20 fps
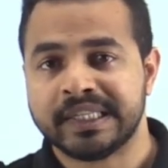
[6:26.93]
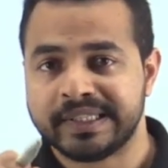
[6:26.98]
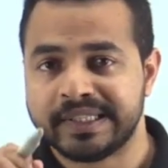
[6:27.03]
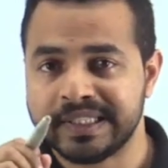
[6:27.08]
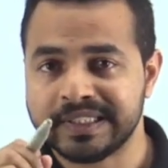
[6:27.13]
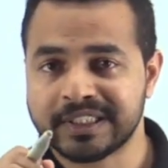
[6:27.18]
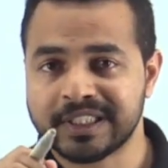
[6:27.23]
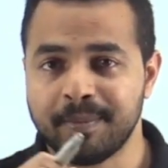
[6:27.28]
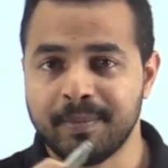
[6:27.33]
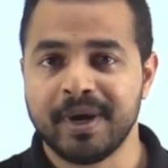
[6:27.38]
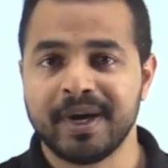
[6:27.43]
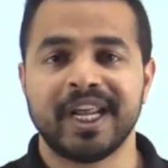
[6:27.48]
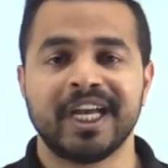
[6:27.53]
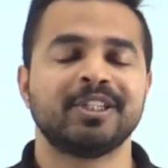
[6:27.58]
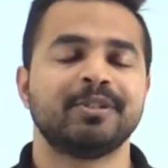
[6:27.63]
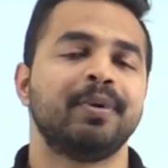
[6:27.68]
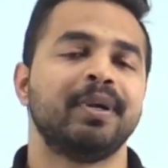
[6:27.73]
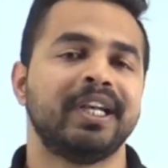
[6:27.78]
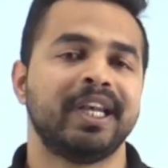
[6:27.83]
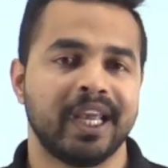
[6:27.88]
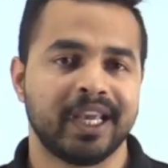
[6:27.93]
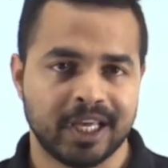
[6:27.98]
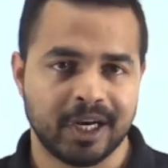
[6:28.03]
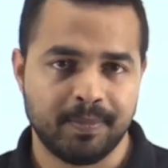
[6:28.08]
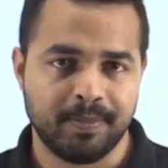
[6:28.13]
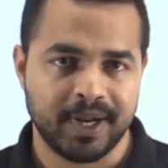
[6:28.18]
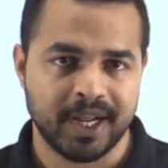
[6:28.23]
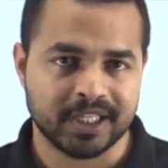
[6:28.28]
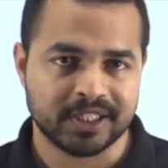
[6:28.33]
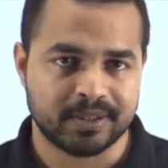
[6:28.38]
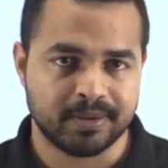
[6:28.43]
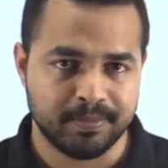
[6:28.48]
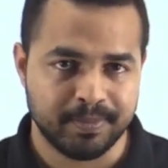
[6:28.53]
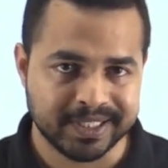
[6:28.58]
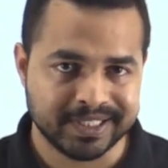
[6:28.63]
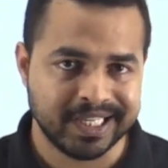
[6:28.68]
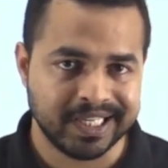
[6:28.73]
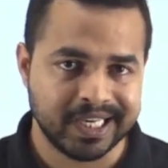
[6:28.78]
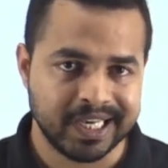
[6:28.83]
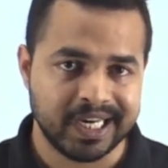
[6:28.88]
this summit has been taken place
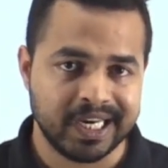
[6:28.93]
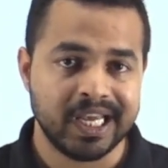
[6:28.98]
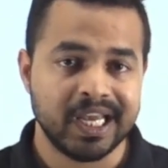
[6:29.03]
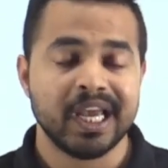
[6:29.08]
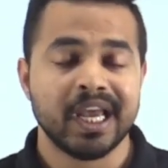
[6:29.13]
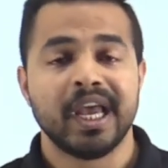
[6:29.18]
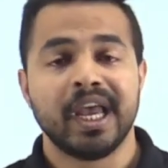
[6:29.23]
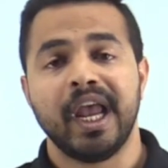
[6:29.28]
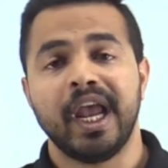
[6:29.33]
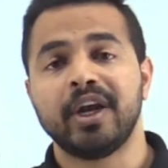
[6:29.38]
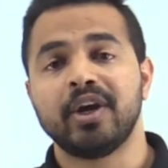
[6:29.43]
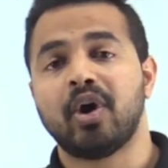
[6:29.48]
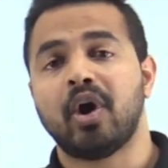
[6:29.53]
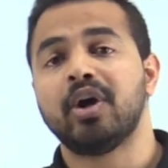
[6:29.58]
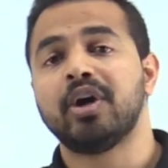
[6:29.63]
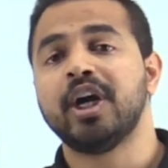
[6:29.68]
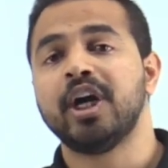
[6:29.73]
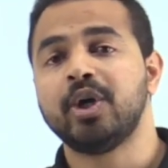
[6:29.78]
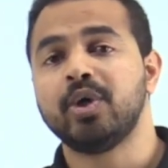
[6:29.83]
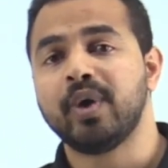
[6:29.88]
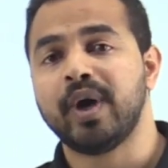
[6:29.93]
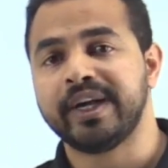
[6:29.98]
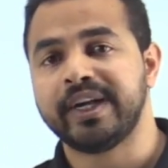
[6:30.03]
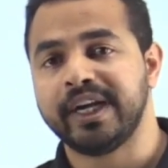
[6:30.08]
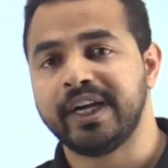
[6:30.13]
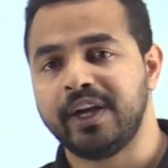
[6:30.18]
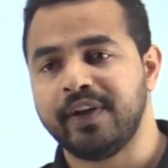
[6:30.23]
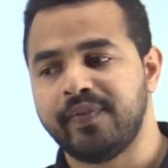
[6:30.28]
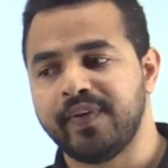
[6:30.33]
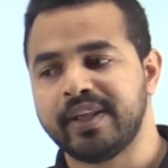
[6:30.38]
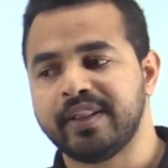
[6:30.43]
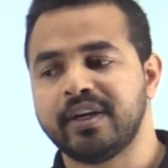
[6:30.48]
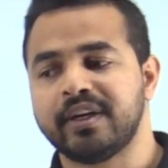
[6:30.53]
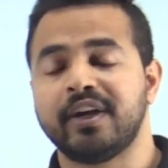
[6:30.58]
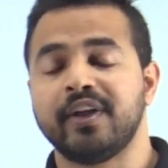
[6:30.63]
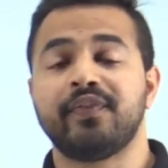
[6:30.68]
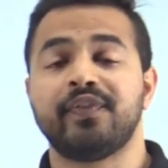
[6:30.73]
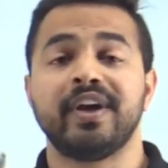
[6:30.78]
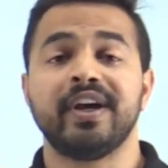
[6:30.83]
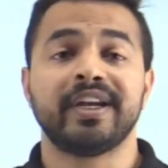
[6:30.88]
basically in order to identify the
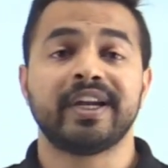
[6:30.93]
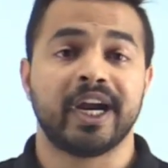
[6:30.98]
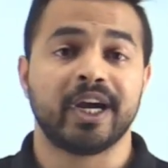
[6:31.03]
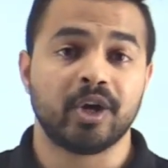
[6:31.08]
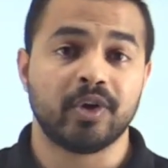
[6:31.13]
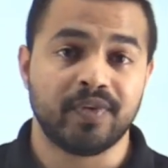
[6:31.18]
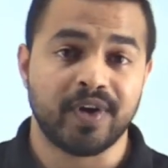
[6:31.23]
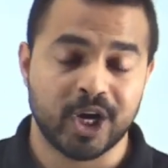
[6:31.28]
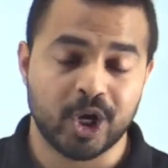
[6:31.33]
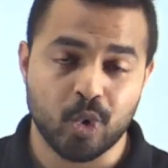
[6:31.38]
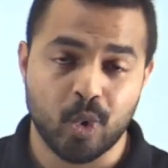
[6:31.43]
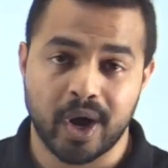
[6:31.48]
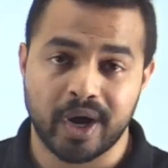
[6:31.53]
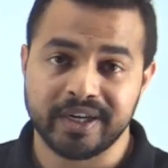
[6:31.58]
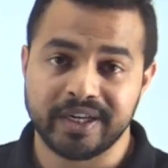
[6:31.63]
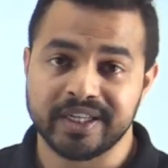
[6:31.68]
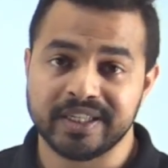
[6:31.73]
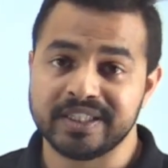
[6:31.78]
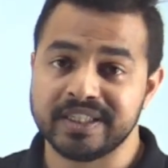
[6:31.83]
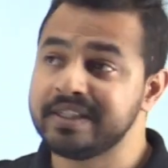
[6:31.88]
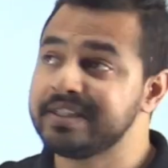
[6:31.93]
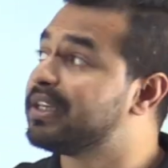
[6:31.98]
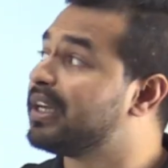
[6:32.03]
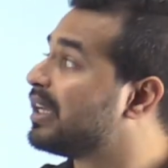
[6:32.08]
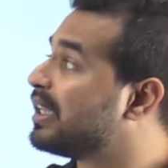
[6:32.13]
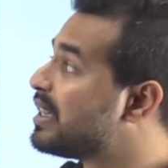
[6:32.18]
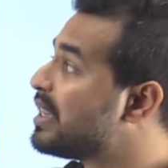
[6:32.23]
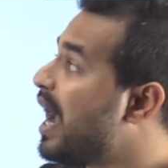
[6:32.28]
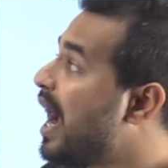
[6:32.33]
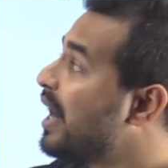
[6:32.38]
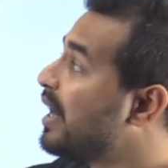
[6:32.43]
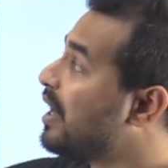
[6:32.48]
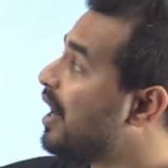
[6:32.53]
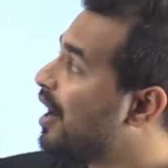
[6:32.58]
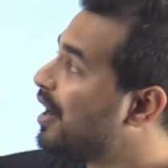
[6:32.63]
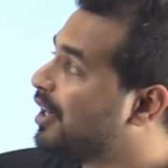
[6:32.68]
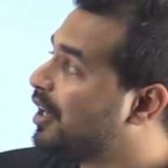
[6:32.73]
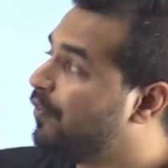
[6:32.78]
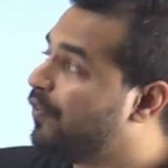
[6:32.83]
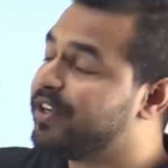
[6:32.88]
different kind of advantages that
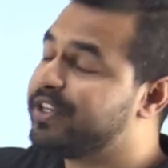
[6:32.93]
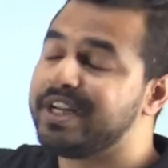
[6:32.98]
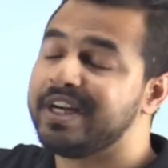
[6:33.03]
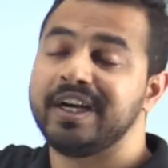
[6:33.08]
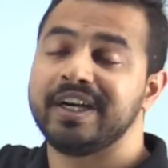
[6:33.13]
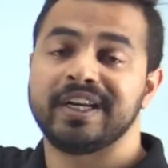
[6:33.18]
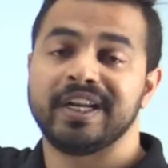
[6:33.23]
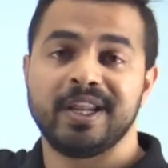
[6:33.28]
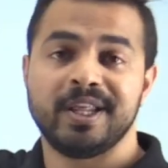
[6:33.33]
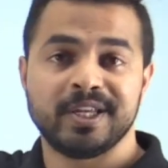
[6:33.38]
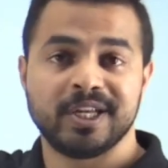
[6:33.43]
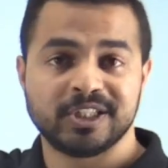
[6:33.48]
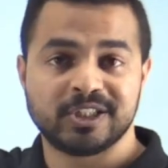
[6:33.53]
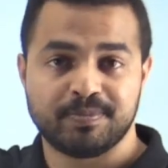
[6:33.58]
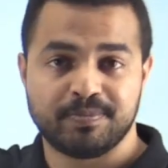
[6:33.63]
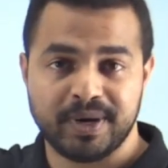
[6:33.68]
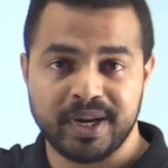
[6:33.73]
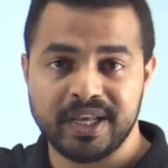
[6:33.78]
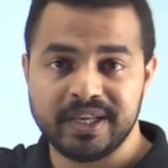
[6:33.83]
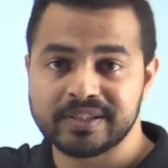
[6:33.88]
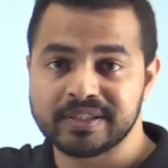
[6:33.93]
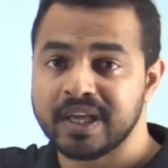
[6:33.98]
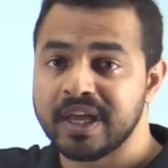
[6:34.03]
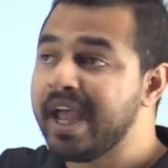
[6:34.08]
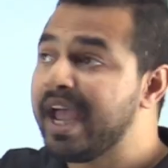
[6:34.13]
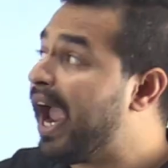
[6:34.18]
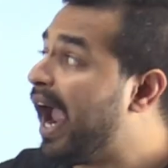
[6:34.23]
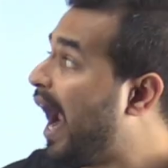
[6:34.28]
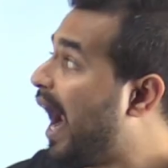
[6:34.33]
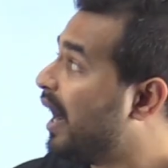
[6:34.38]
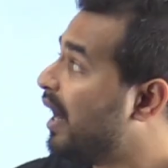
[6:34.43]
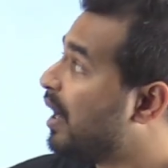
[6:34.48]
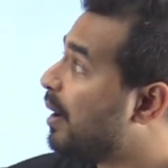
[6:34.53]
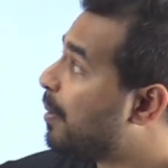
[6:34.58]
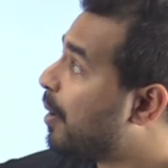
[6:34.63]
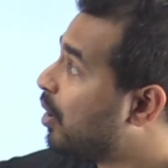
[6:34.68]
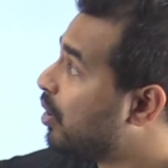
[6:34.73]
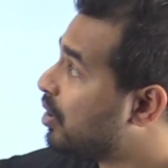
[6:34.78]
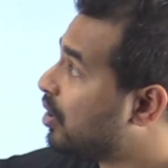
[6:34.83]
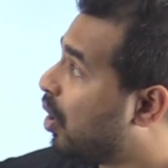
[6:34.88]
artificial intelligence brings, and
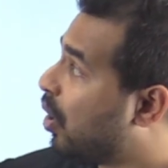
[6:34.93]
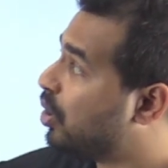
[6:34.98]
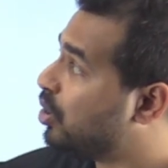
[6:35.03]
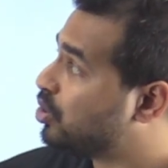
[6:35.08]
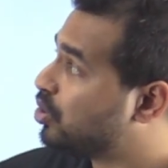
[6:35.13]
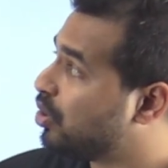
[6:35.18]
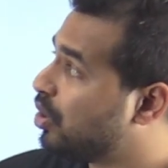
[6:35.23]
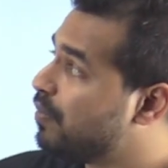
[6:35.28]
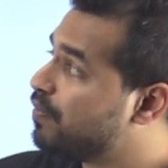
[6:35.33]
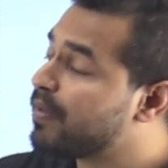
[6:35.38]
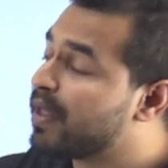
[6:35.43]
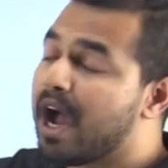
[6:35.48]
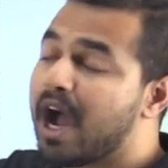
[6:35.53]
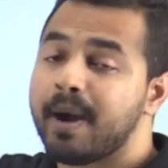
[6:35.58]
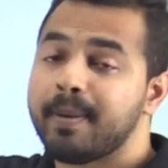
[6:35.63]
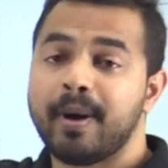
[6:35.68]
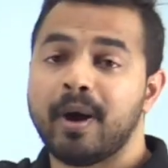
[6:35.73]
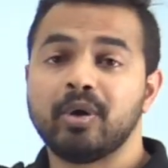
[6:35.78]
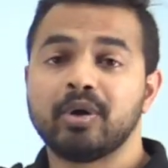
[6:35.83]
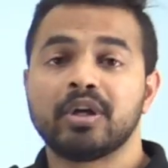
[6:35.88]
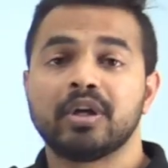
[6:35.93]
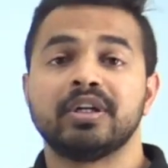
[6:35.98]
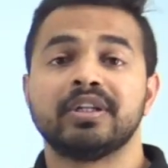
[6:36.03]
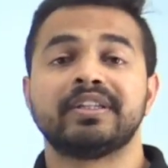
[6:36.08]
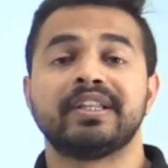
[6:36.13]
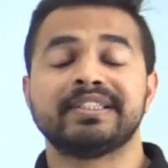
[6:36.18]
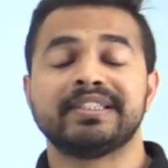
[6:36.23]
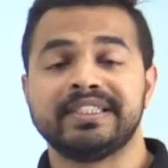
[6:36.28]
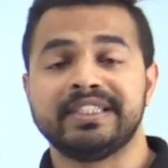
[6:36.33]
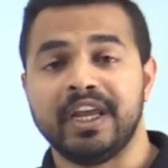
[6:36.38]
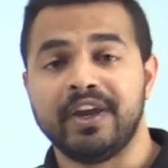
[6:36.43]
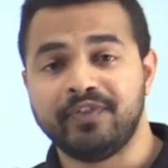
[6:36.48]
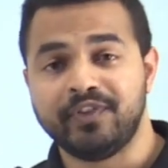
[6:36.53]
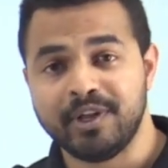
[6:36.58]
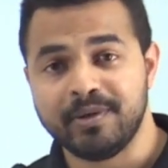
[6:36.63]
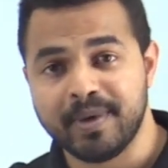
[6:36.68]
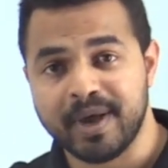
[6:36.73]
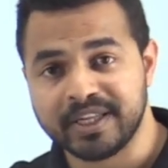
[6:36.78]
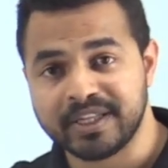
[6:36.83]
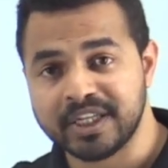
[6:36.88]
about also about the
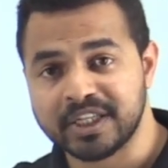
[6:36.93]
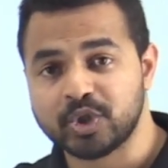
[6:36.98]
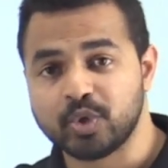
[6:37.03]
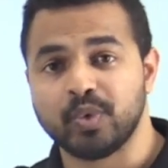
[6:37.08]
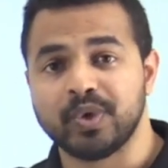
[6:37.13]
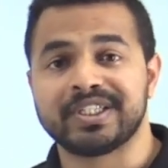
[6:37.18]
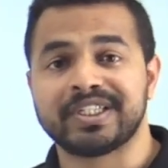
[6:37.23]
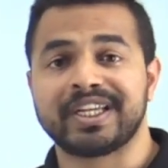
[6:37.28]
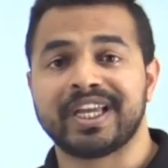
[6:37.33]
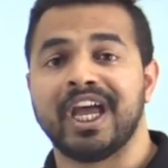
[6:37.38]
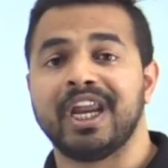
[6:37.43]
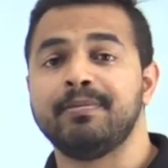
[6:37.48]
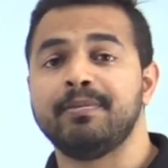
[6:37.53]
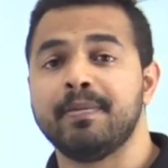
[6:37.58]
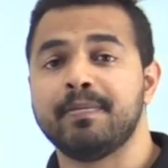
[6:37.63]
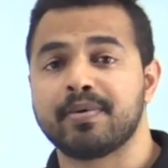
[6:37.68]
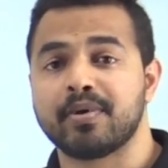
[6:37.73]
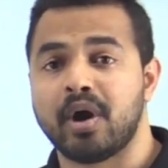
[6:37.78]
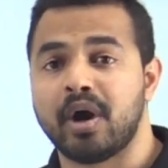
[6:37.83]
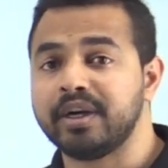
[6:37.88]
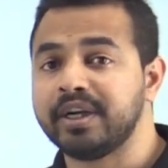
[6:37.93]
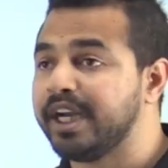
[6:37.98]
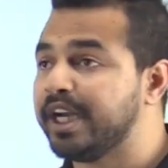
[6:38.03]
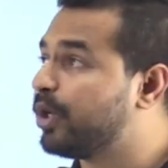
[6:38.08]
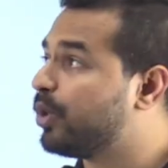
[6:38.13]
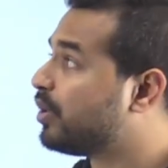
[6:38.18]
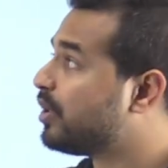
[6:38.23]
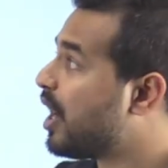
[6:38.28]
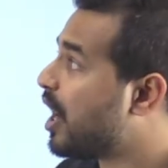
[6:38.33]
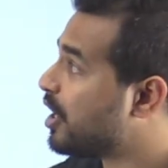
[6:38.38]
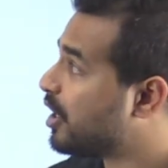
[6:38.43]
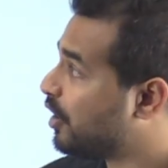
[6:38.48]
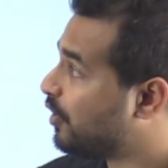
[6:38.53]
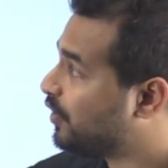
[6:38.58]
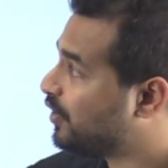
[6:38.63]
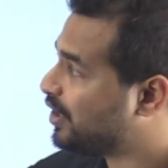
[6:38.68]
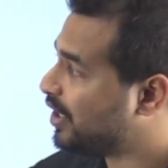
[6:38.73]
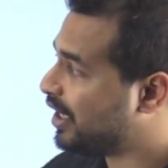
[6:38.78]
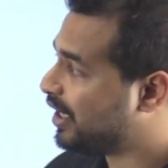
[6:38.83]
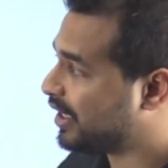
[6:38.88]
safety measures which can be brought into the
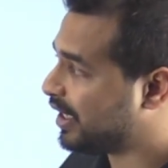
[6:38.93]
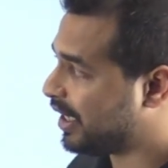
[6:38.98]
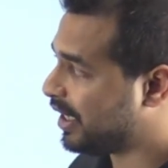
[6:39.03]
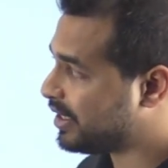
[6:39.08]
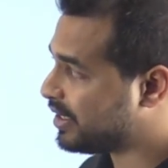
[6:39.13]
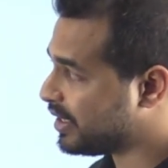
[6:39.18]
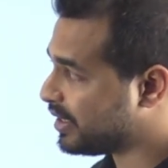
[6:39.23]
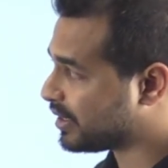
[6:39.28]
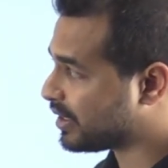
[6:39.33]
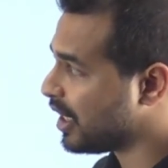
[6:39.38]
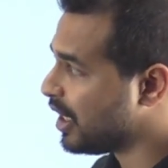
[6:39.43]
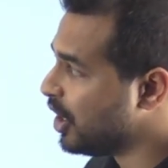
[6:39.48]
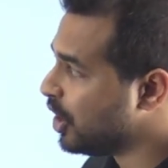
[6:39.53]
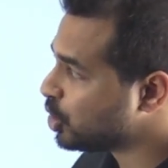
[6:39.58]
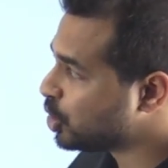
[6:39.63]
artificial intelligence.